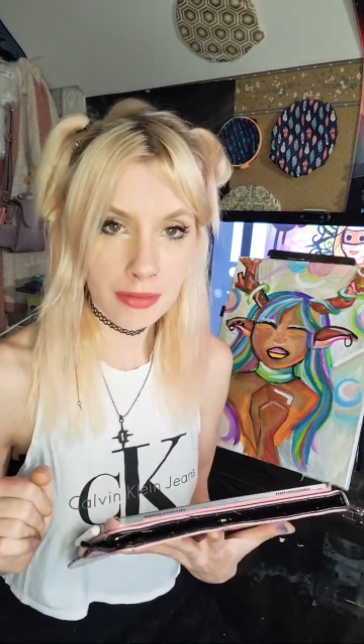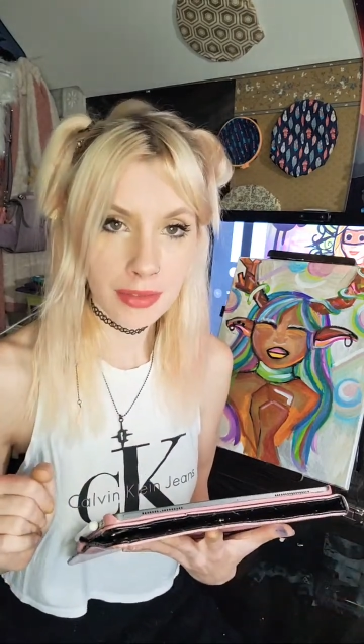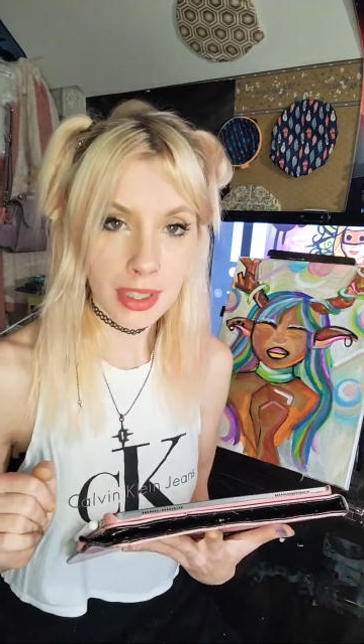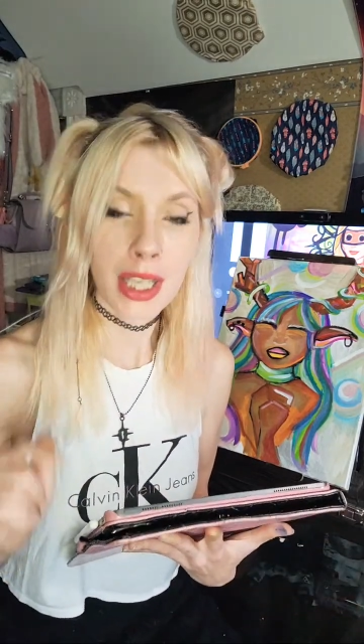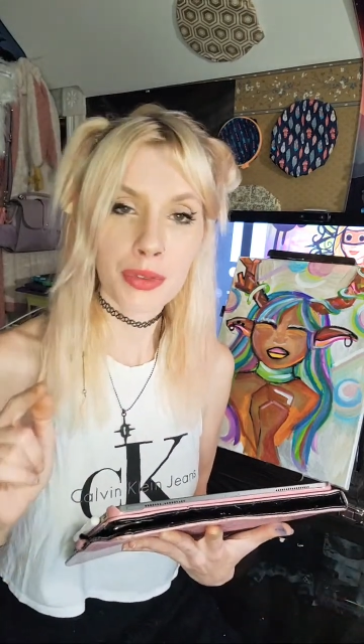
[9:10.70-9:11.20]

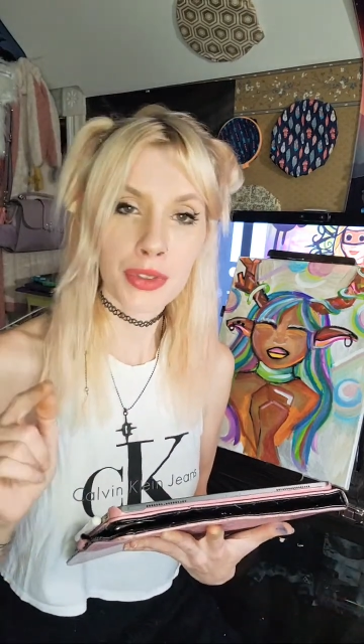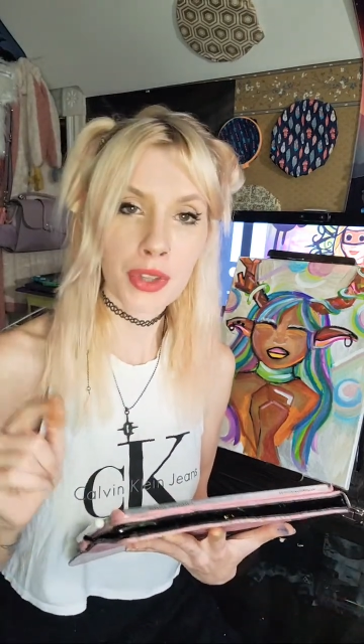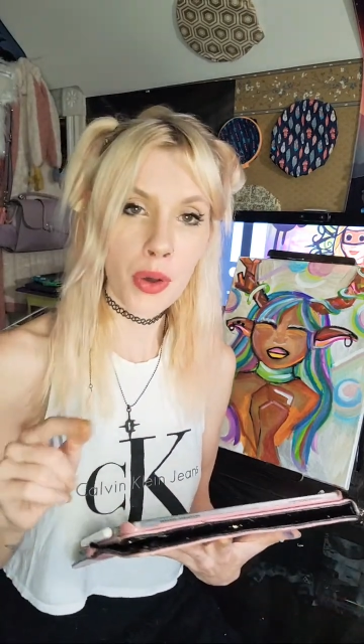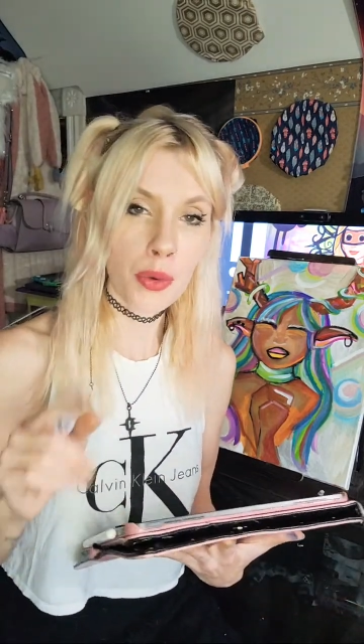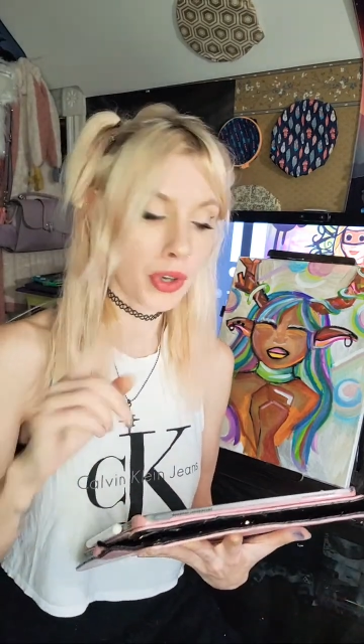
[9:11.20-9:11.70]
If
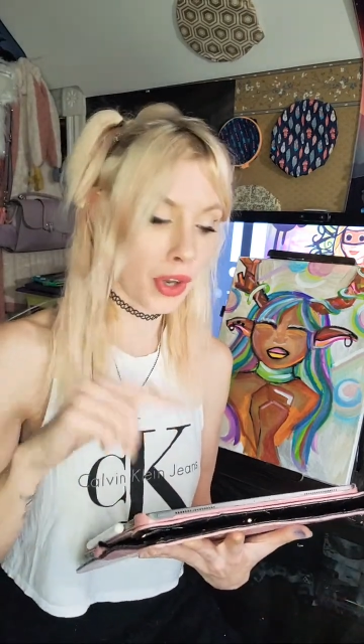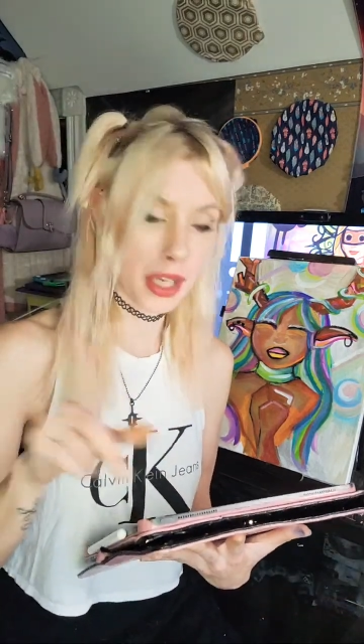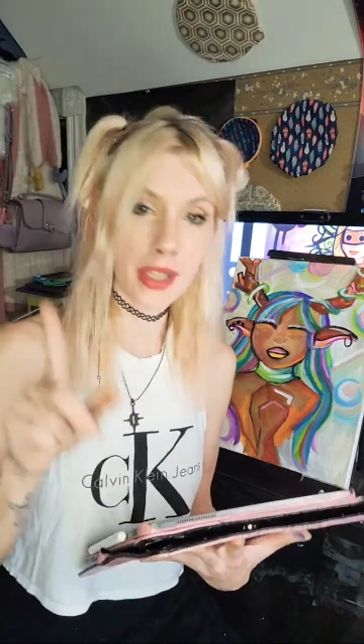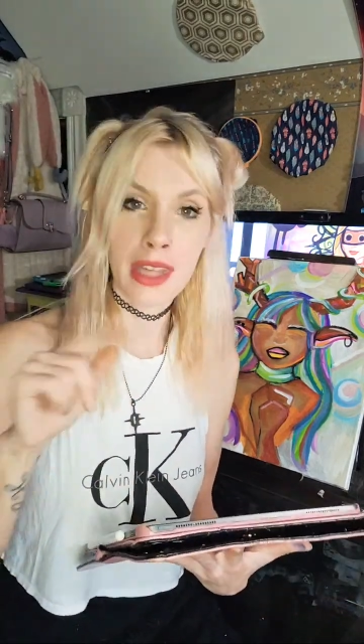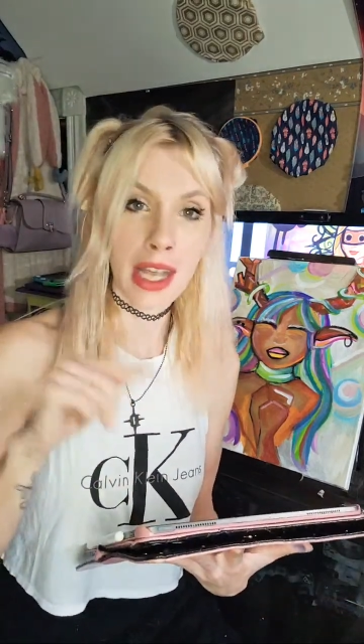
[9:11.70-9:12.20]
so, good.
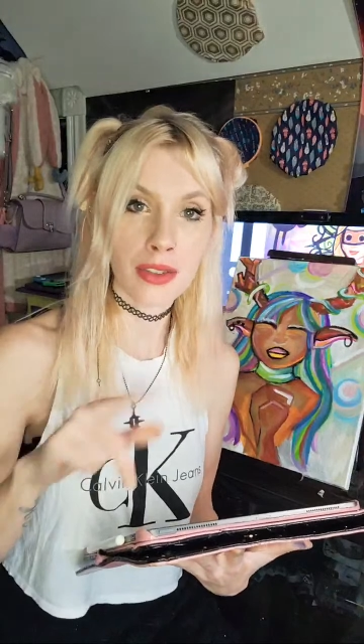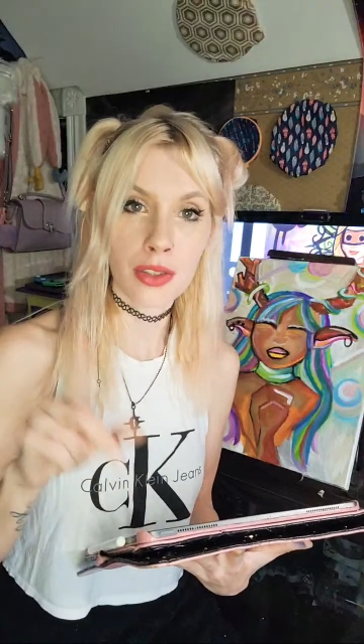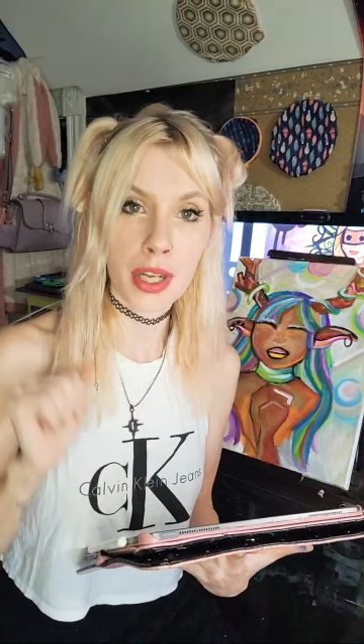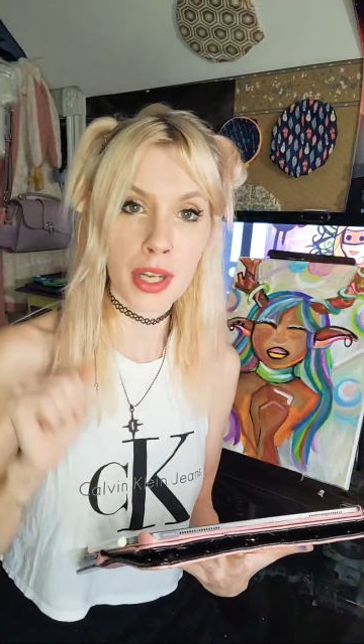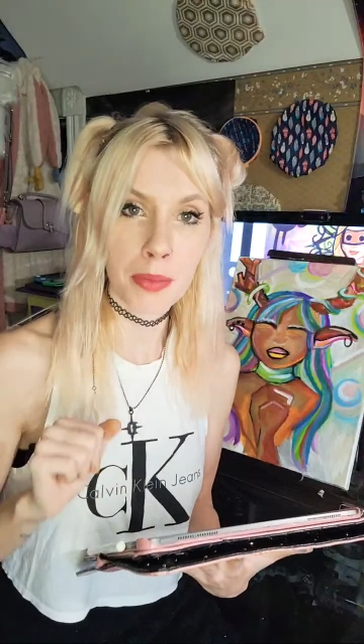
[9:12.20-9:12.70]
That's
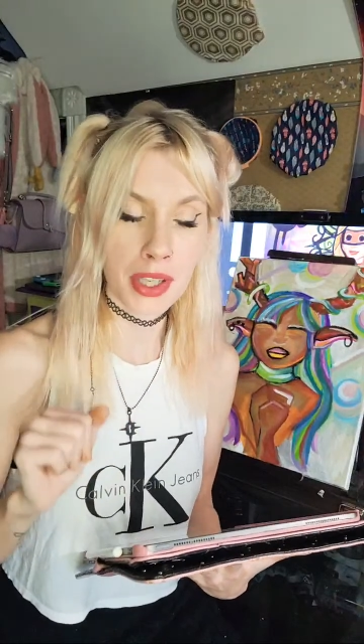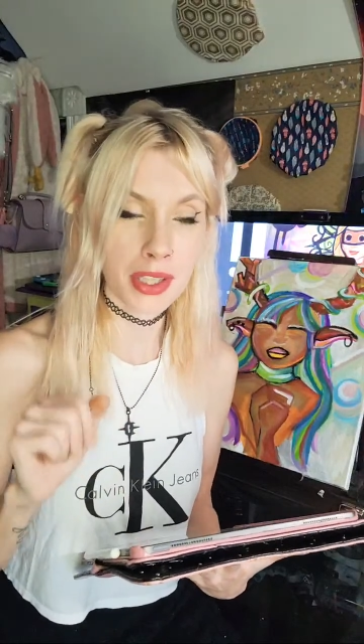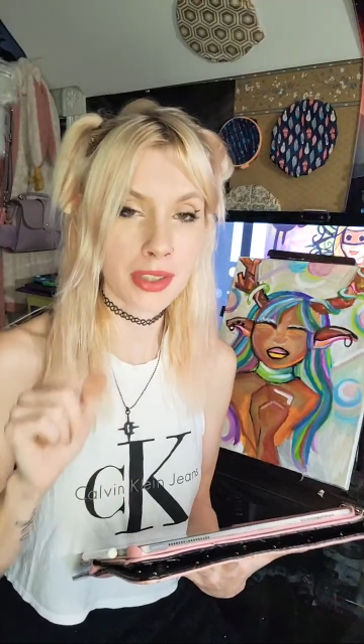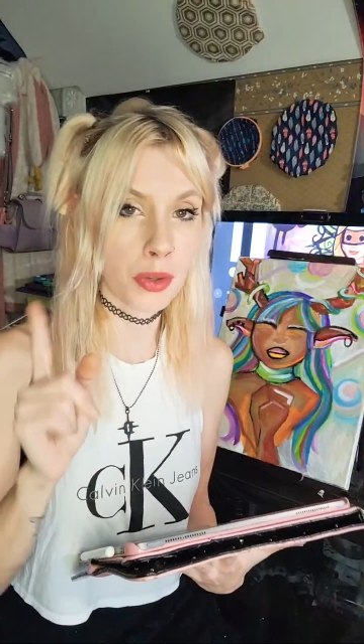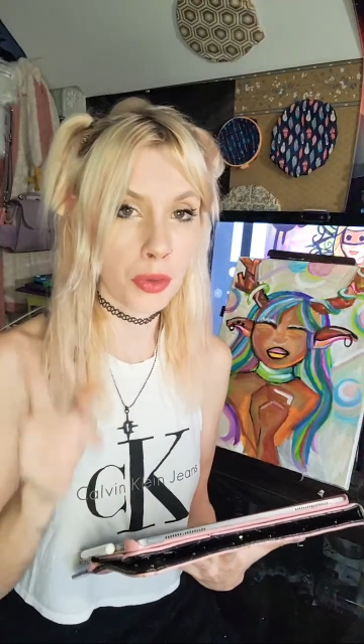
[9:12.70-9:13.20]
good because
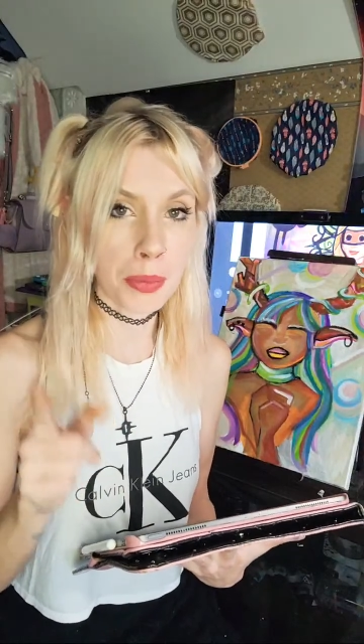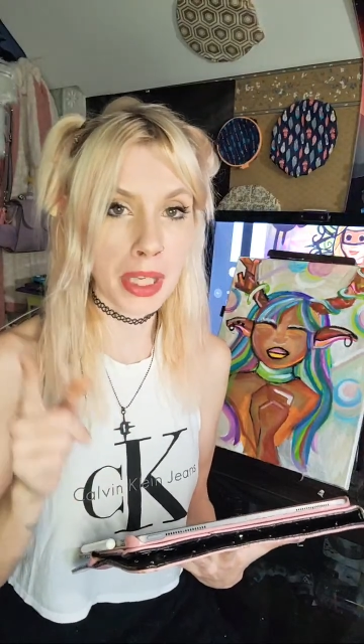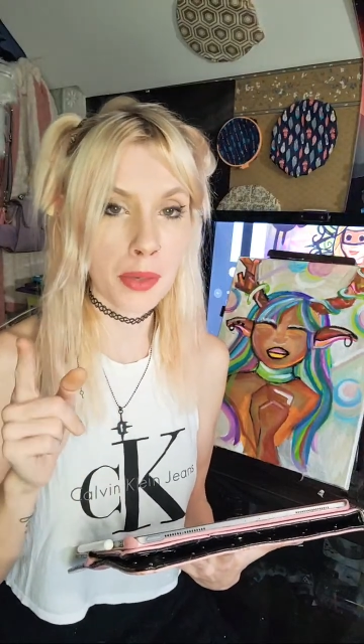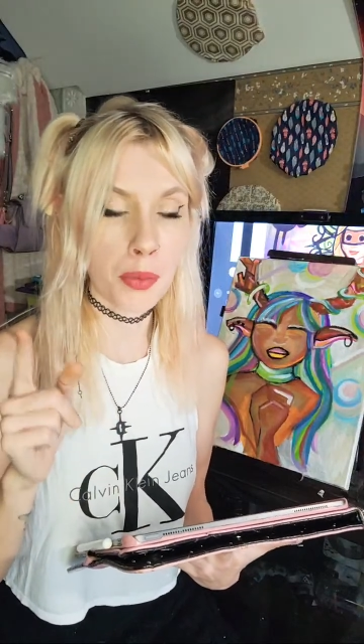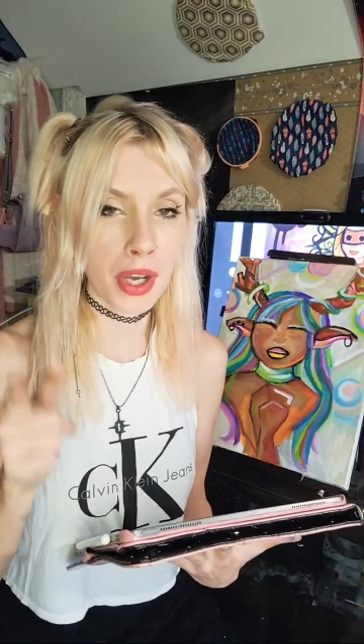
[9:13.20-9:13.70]
you'll be
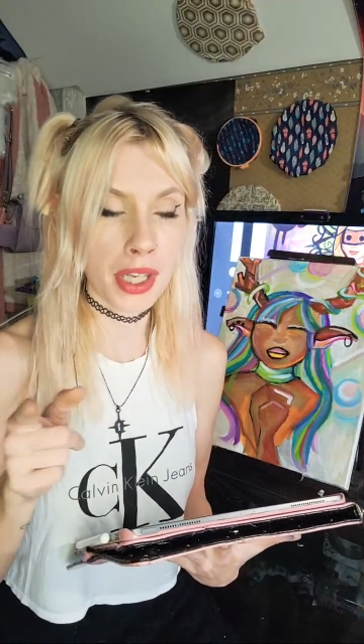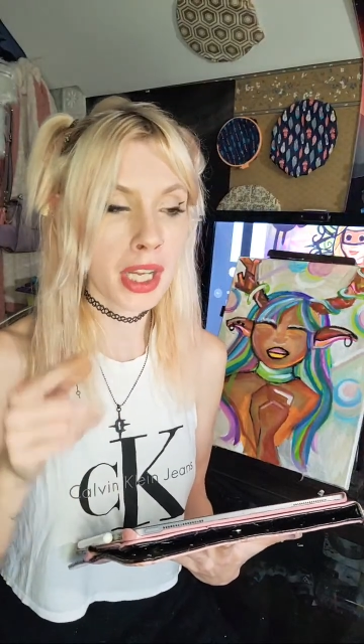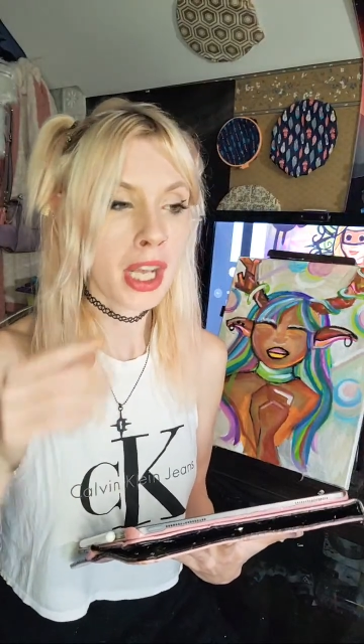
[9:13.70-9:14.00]
one